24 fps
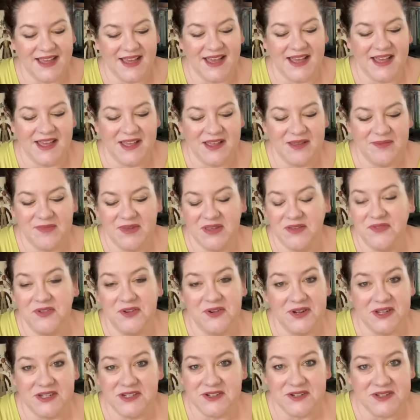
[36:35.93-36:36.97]
If
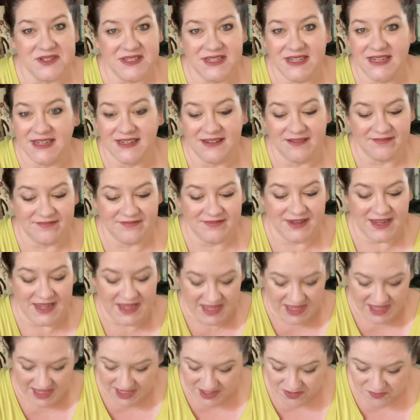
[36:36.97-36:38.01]
you're interested
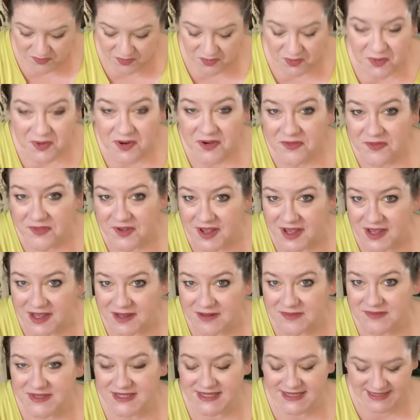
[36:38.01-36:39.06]
in more
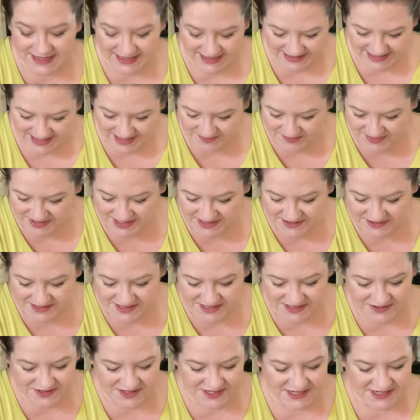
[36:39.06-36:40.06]
fobs, let me know too.